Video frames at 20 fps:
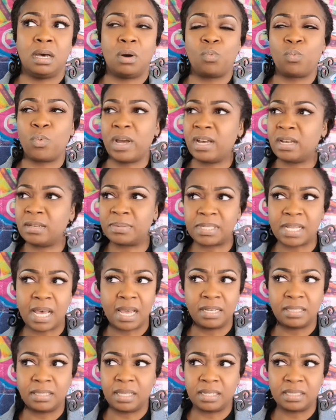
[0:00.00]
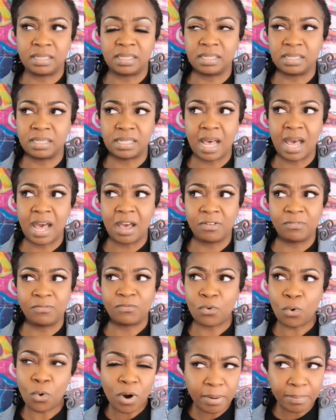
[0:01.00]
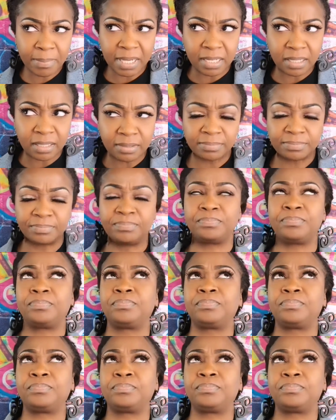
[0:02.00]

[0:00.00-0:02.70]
a website that's designed for me.